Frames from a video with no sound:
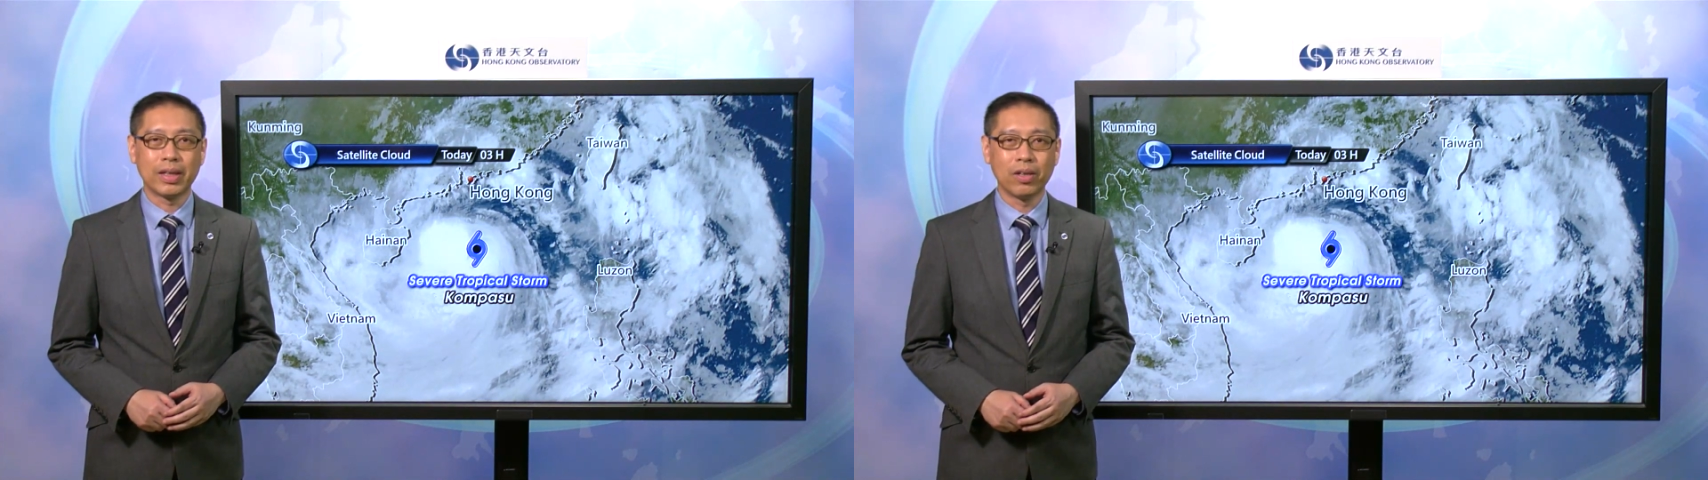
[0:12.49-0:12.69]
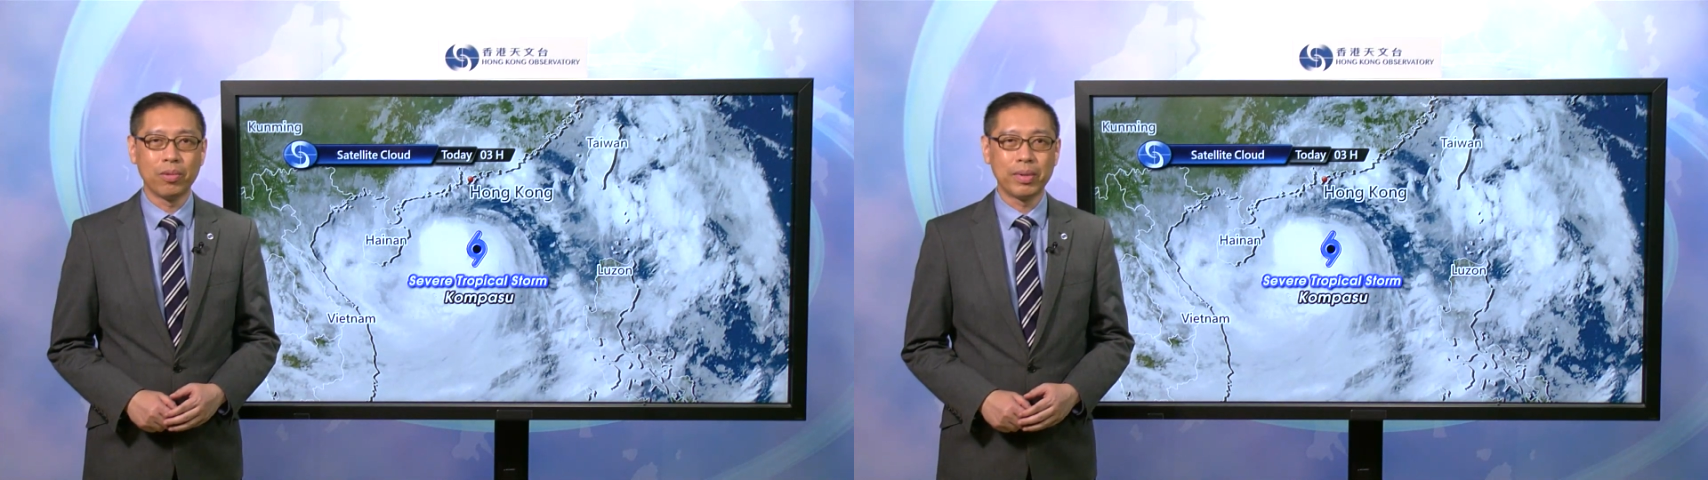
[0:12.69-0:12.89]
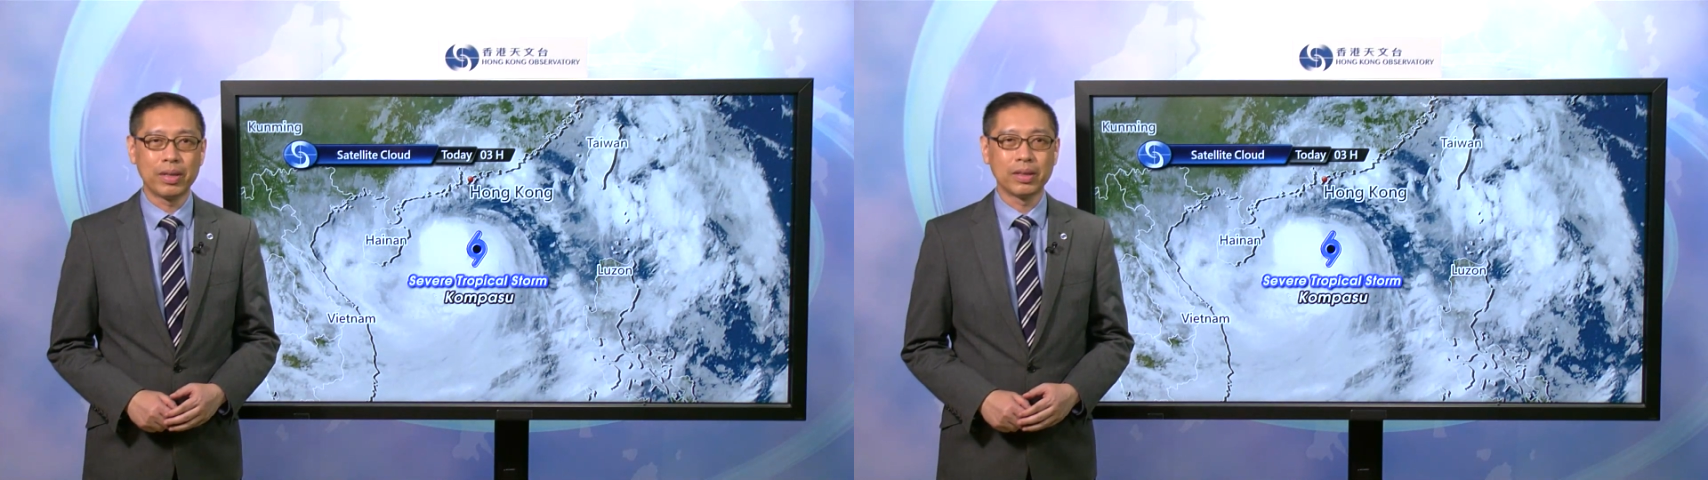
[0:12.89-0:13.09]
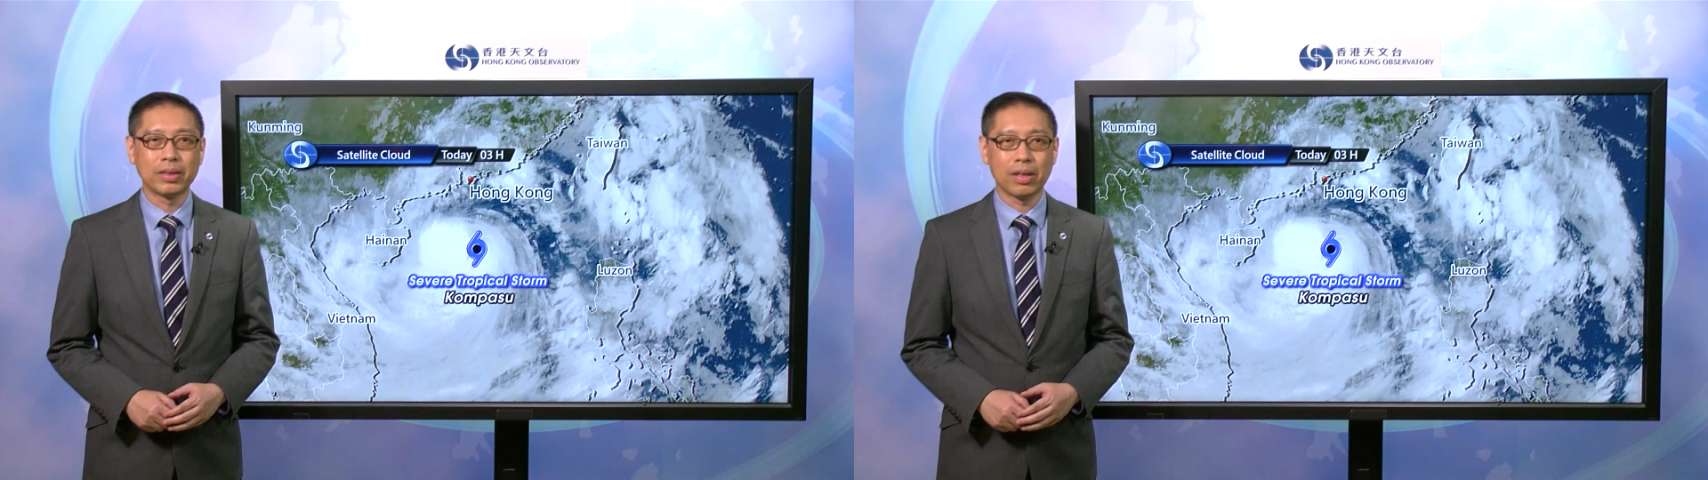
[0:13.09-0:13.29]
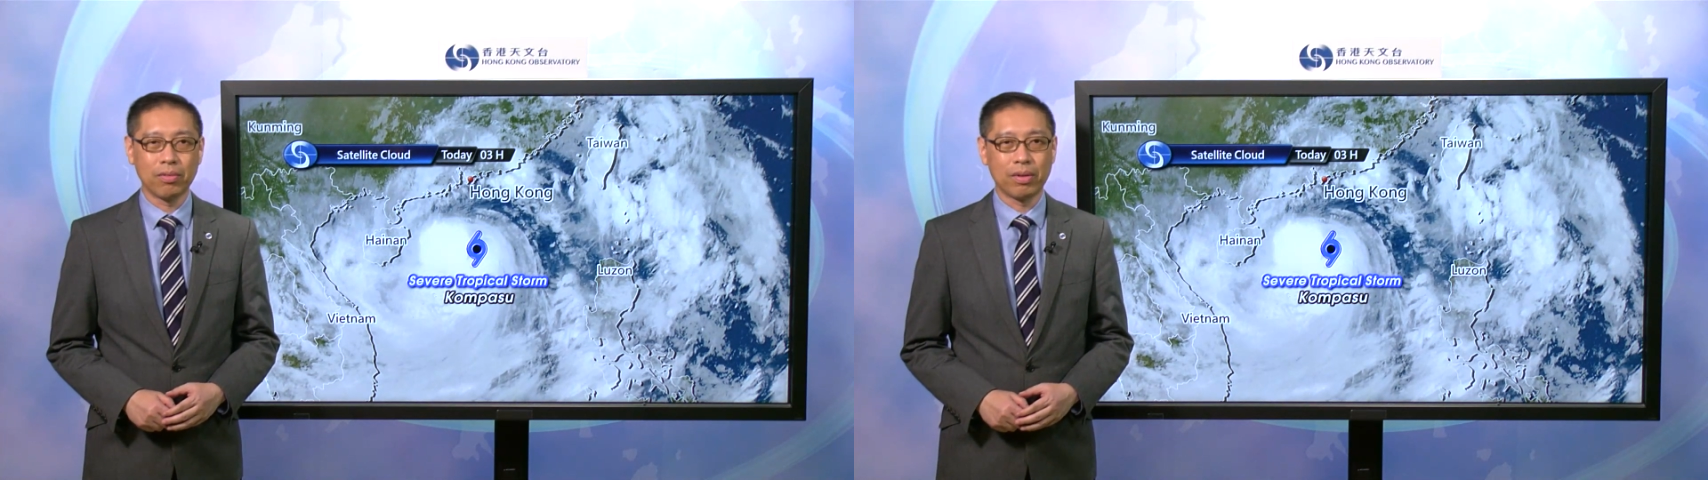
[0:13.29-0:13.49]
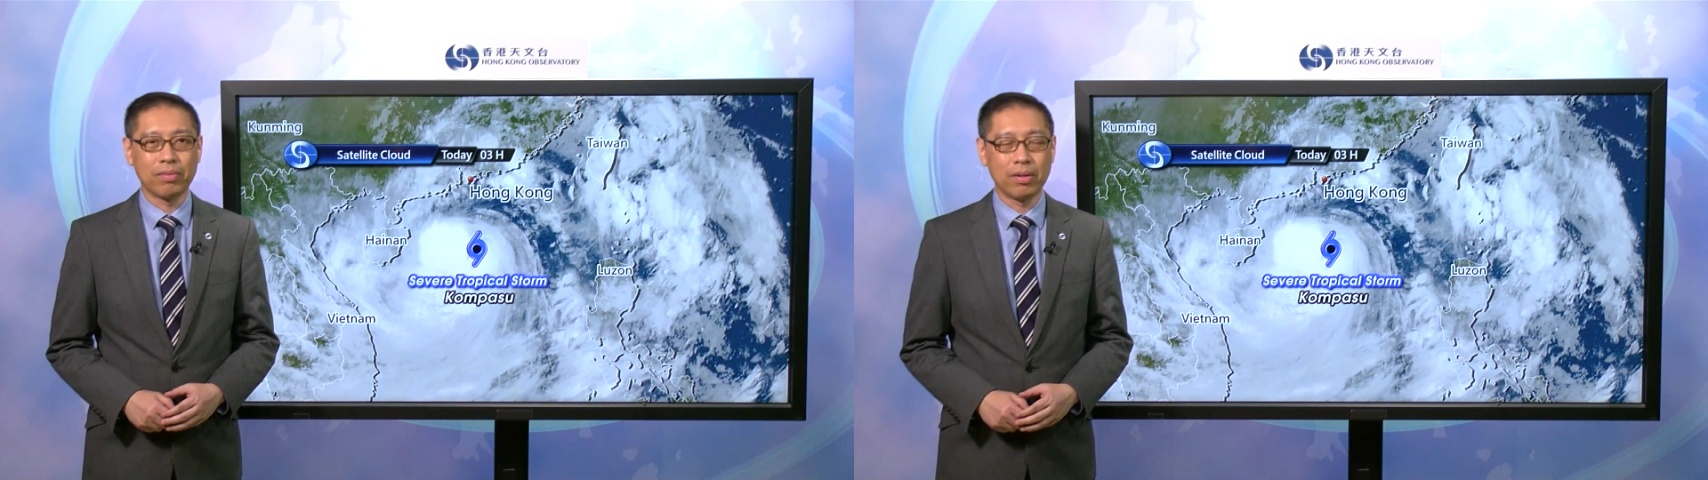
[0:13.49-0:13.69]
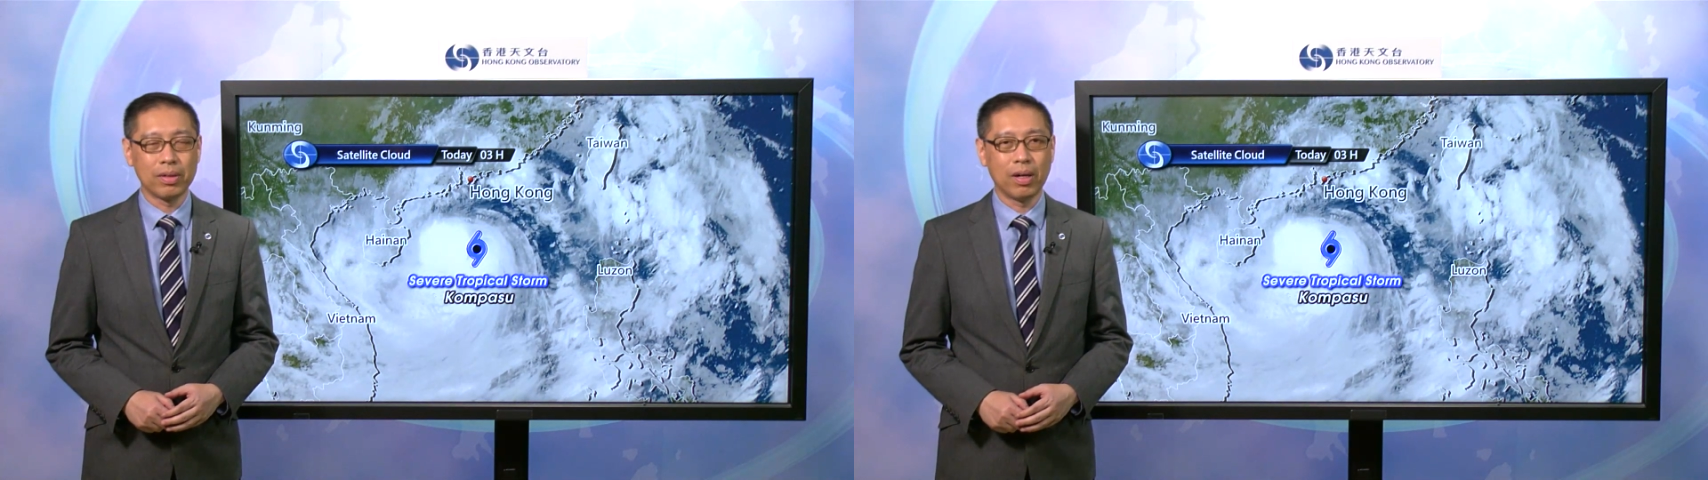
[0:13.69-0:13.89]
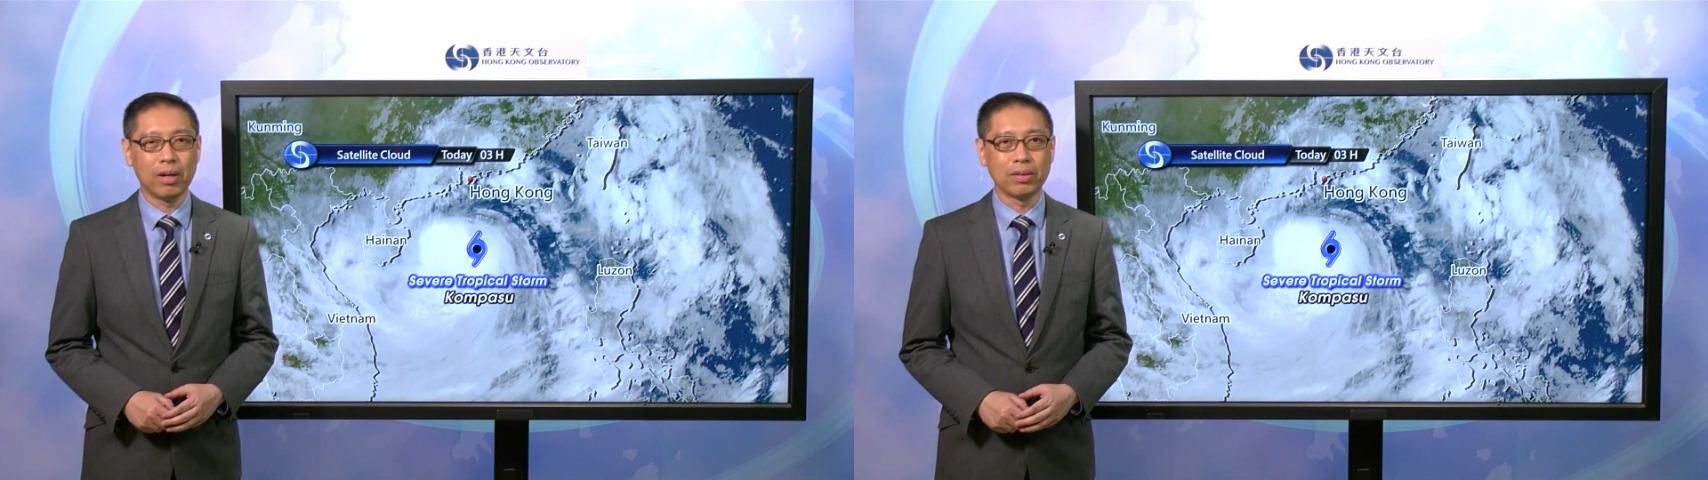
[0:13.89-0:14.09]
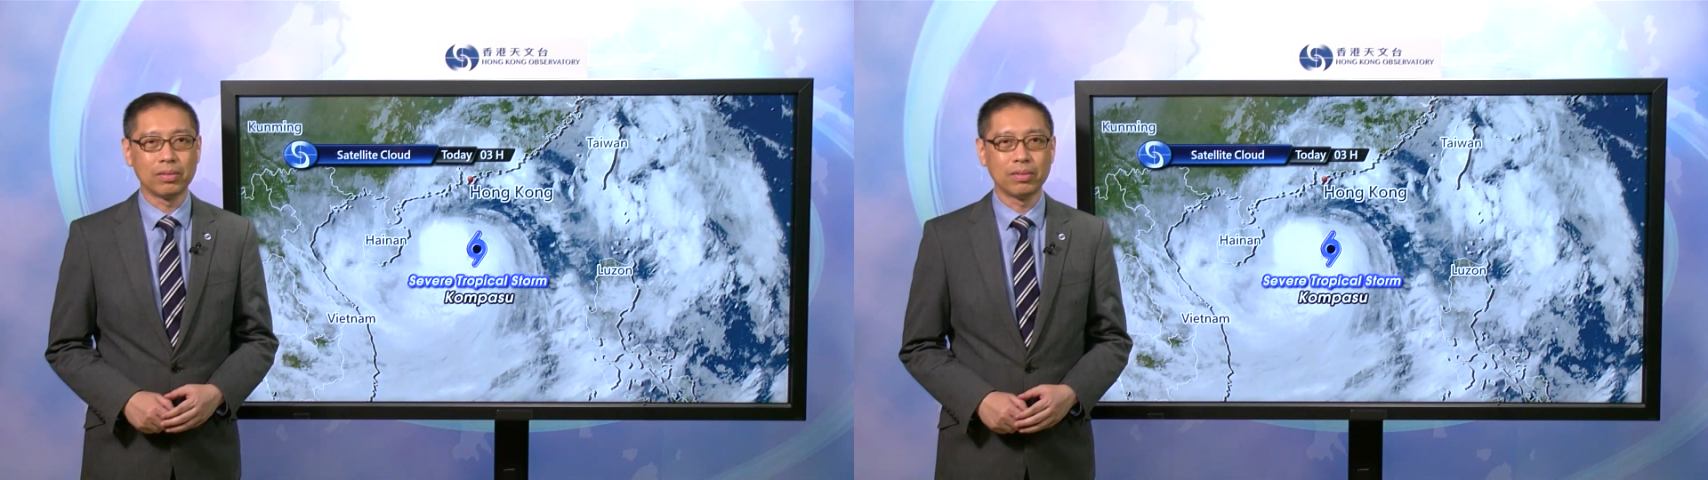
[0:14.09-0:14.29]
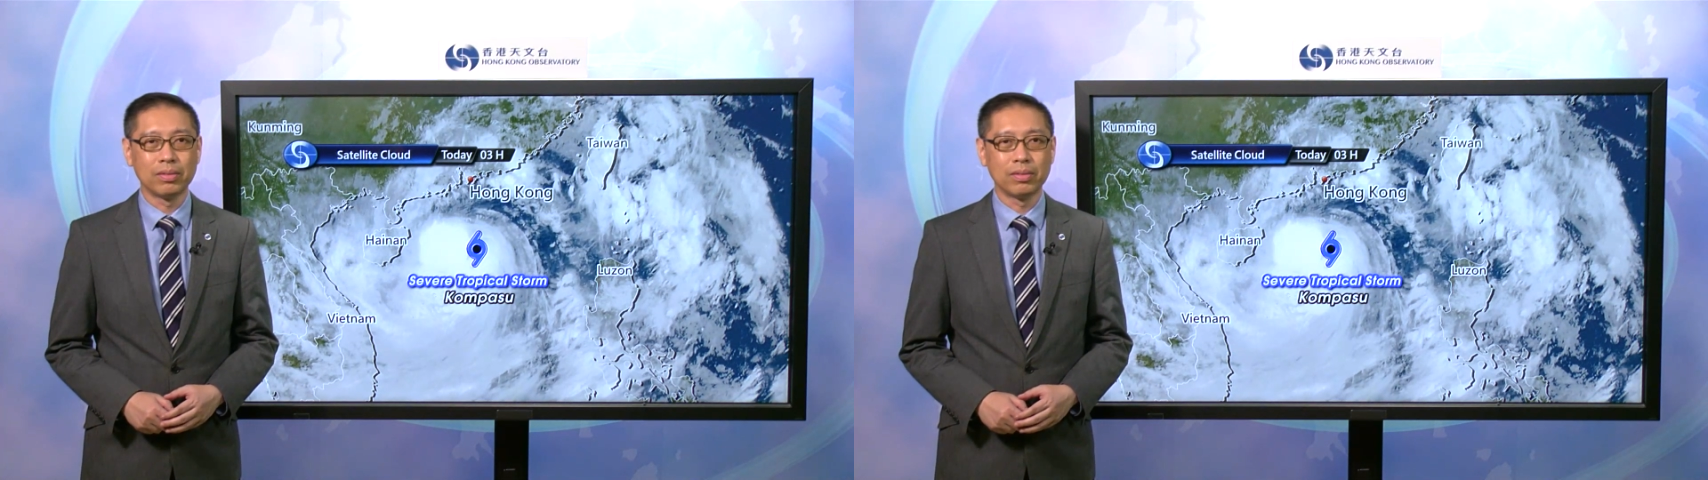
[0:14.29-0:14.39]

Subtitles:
kilometers south of Hong Kong.